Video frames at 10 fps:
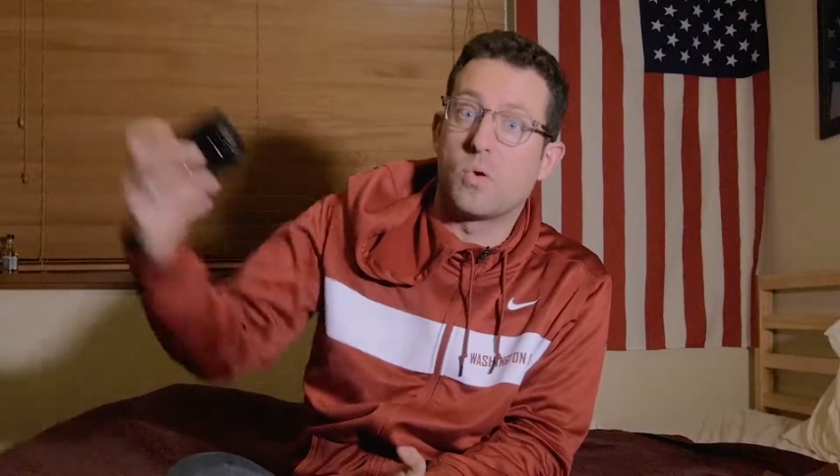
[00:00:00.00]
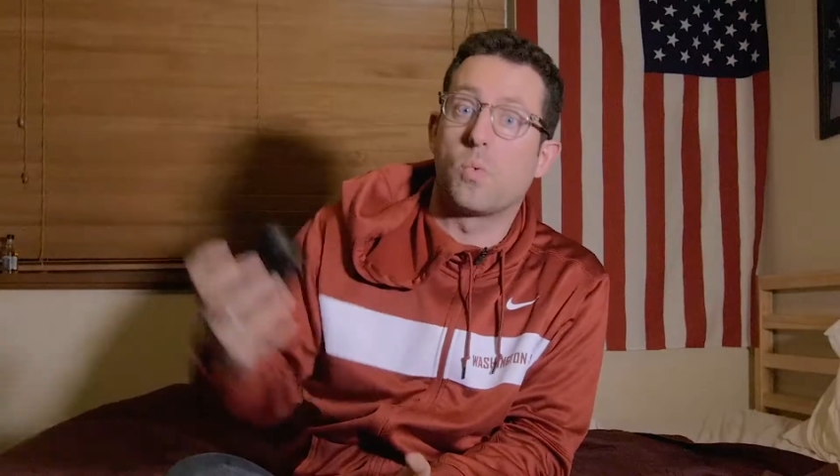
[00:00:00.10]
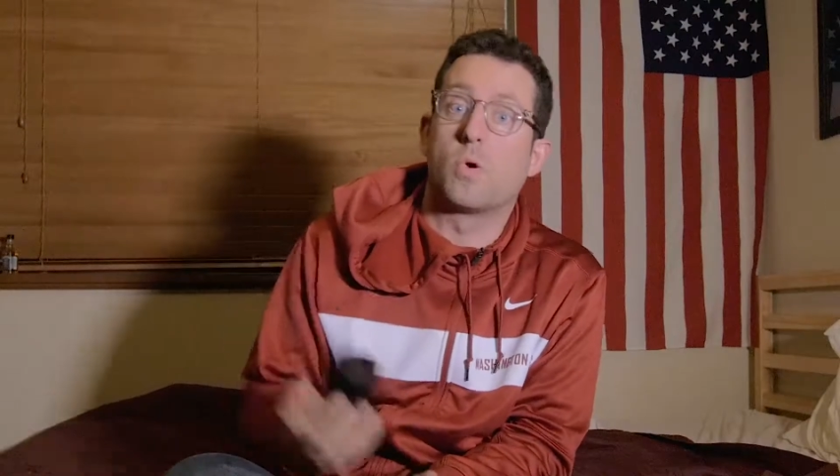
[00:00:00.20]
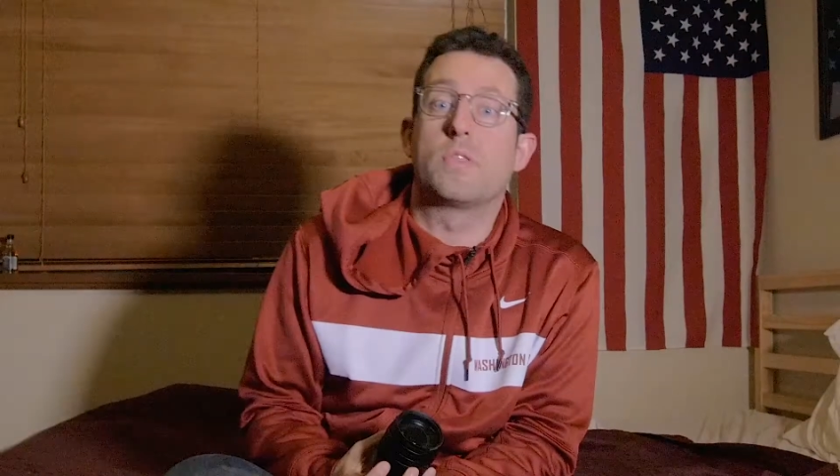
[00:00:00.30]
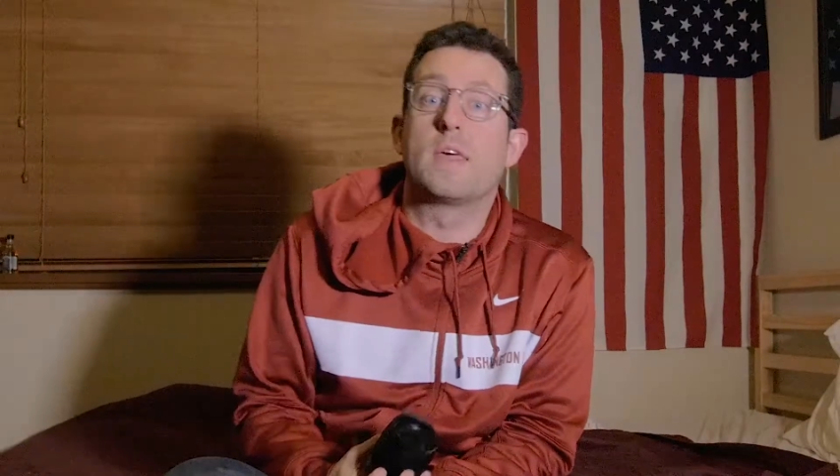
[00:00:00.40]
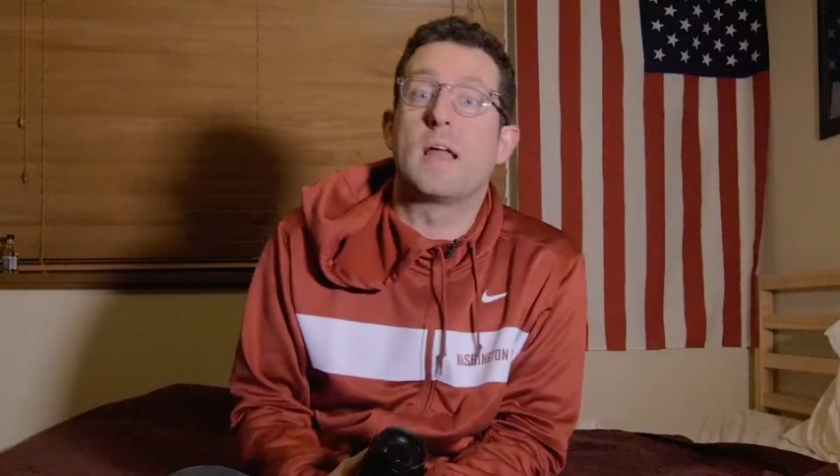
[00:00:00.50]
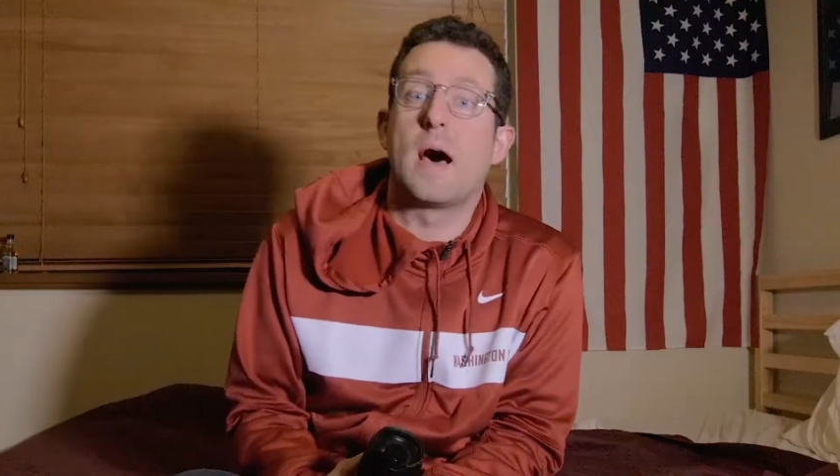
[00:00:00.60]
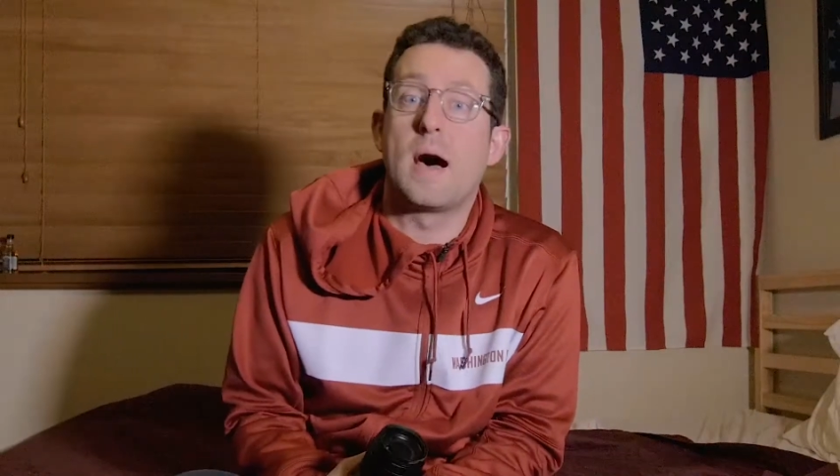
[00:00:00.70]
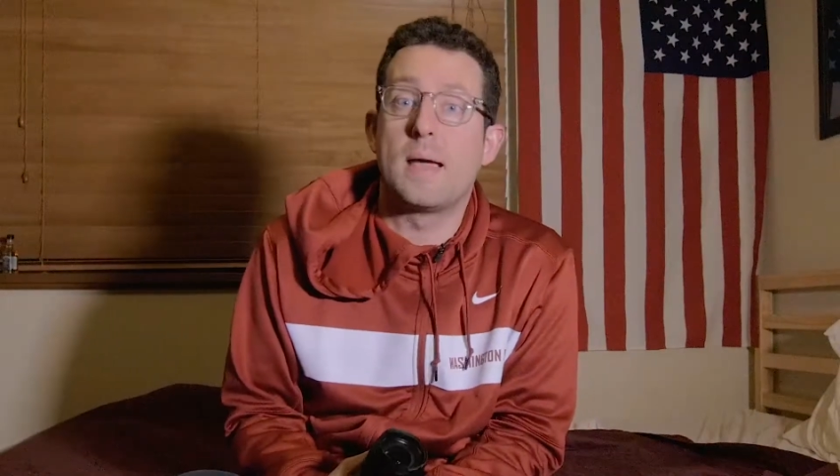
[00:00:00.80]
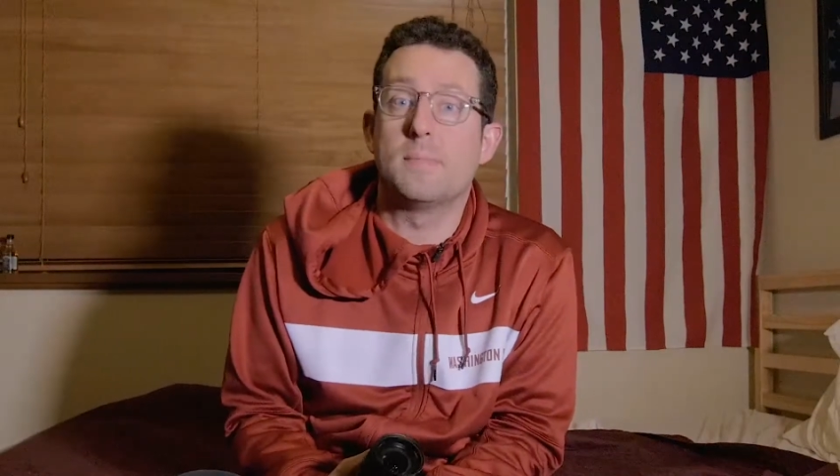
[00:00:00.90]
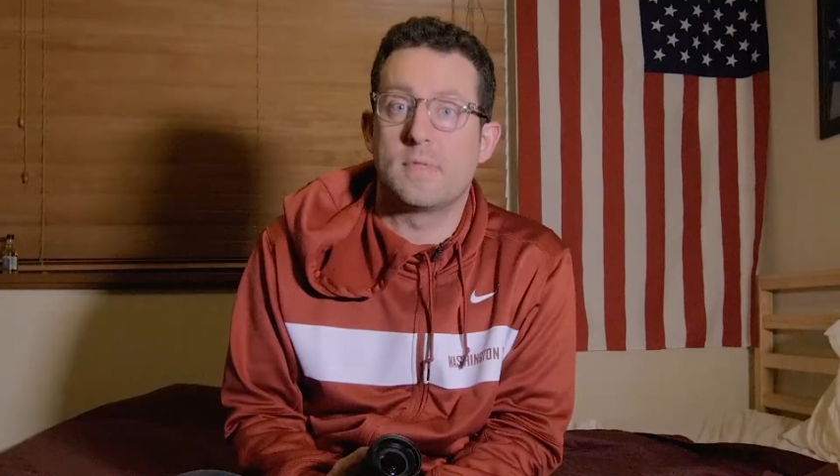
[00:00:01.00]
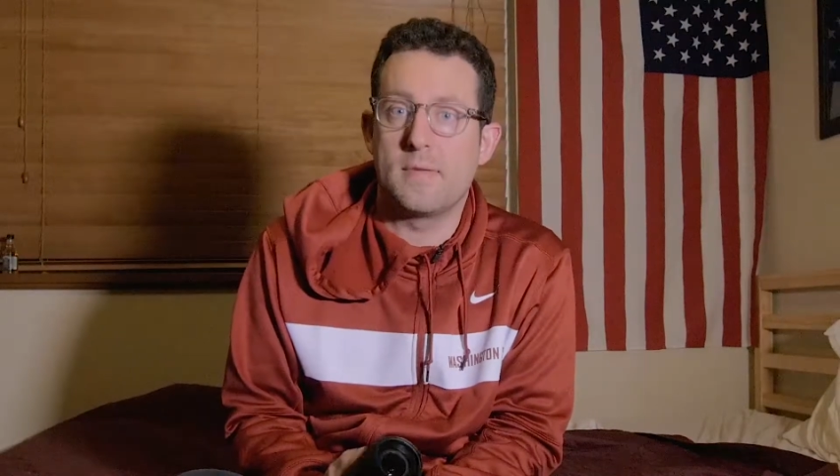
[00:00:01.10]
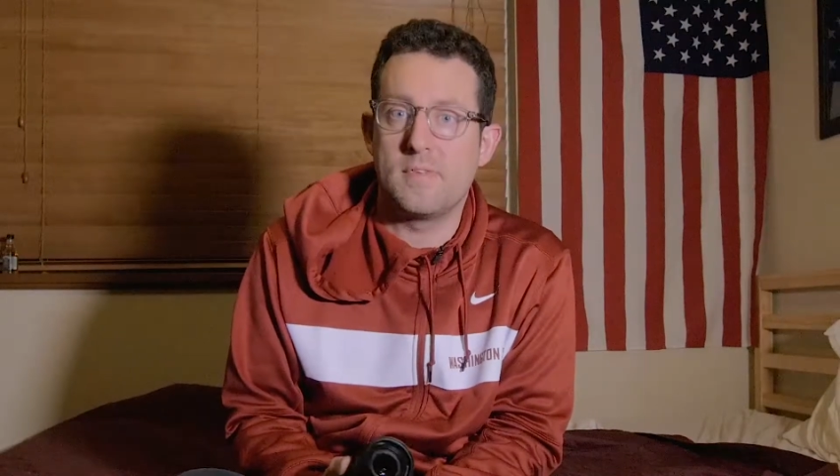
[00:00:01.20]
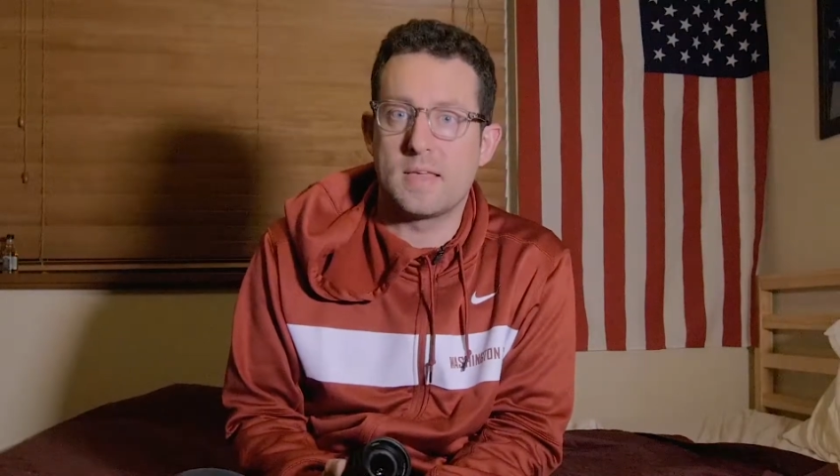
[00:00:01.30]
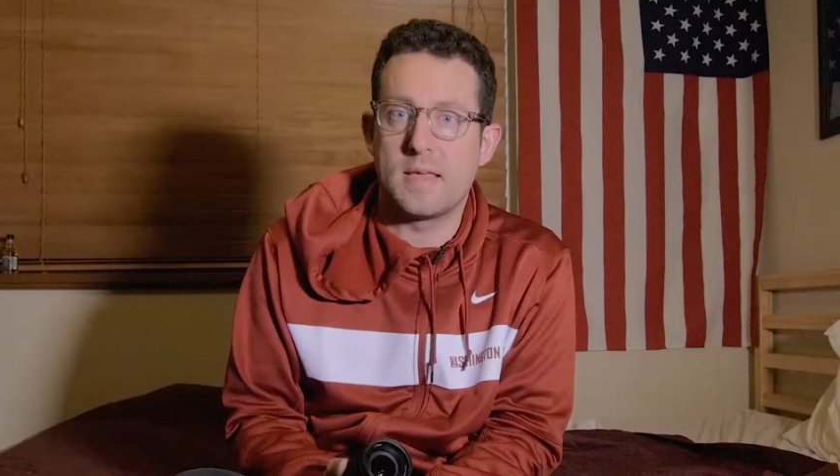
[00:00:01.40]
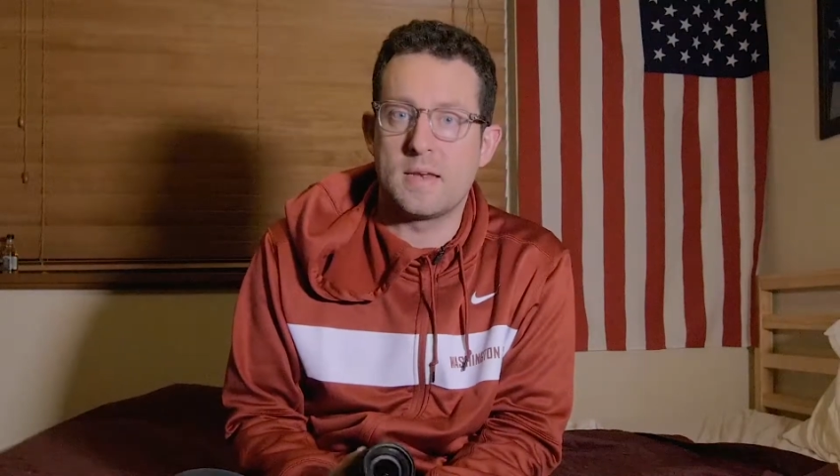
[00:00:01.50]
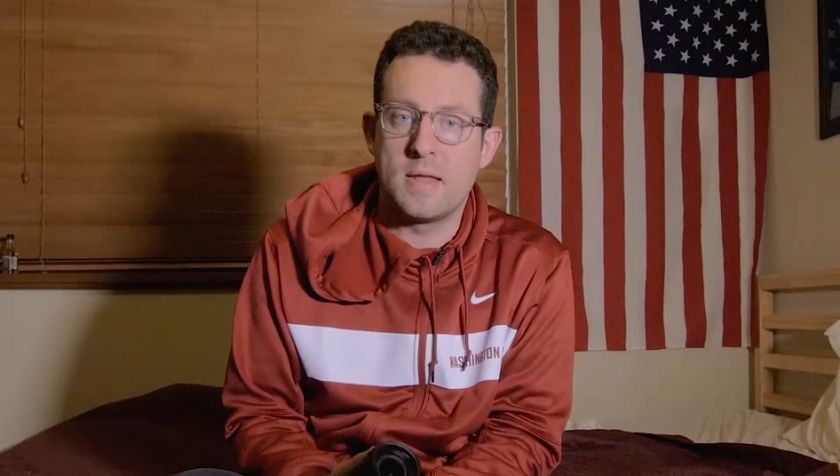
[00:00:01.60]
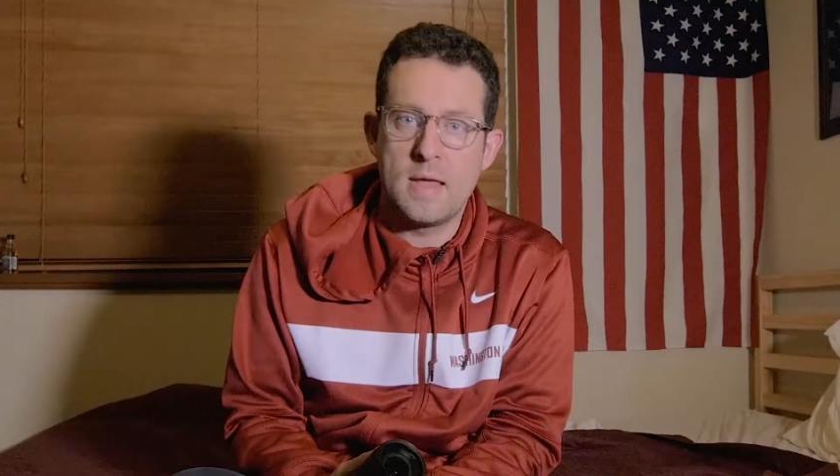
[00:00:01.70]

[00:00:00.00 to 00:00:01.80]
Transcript: the world that I'm living in.